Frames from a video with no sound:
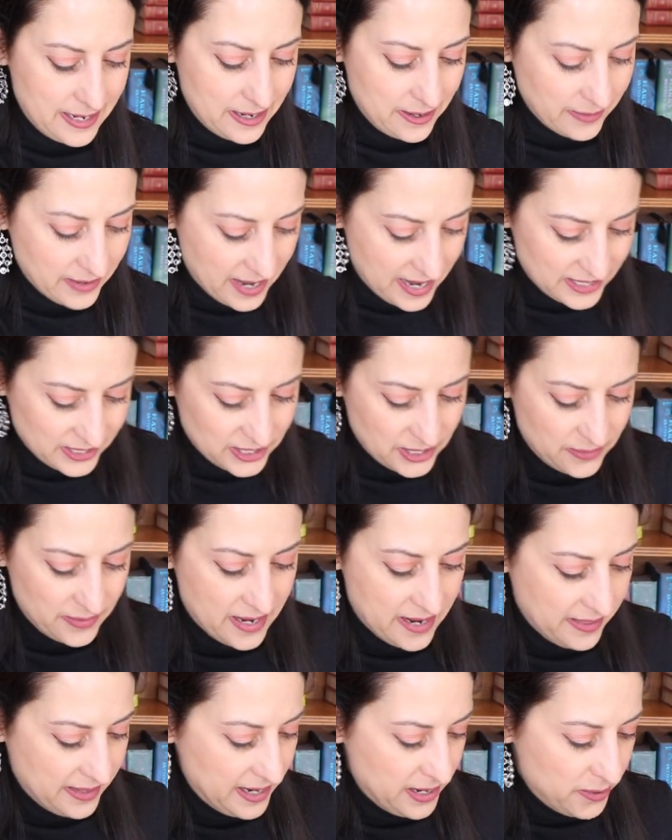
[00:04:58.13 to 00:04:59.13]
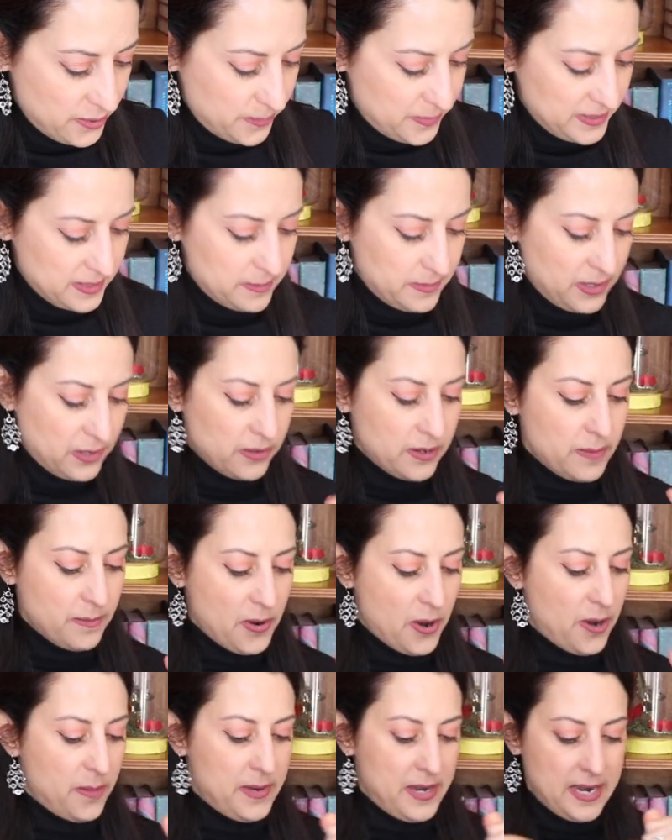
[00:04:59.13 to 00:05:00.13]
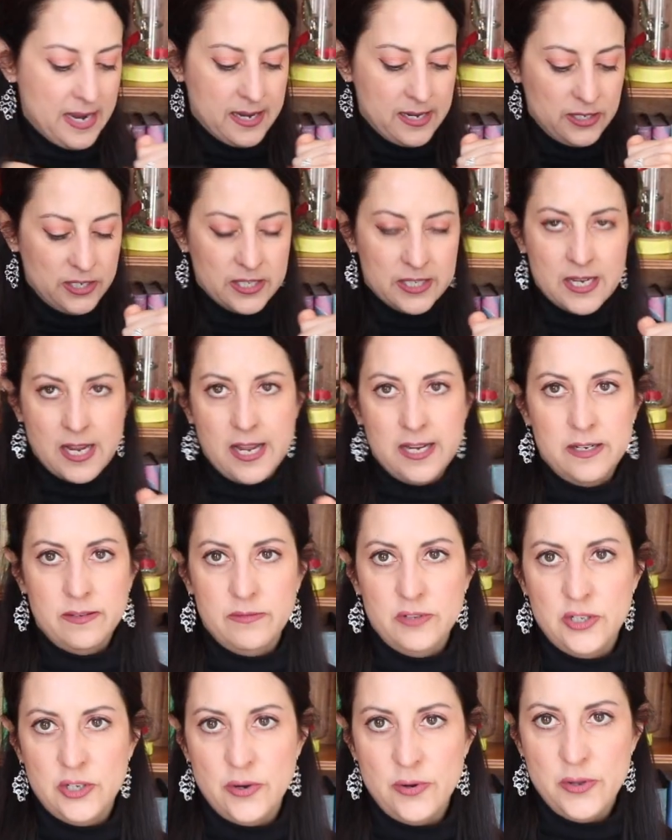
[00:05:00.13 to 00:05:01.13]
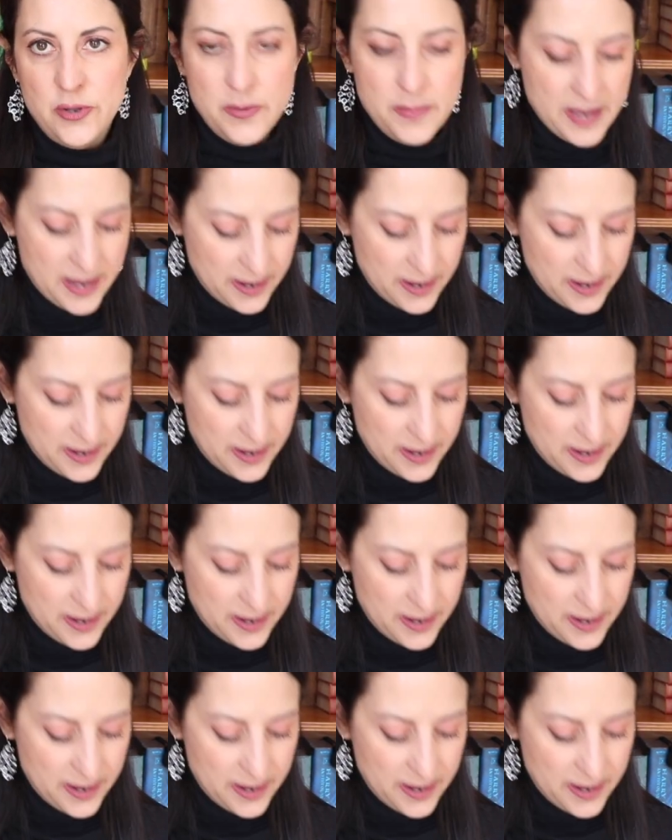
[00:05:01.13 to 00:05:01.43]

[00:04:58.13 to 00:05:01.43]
Okay, so now that I opened the middle compartment, I can just kind of show you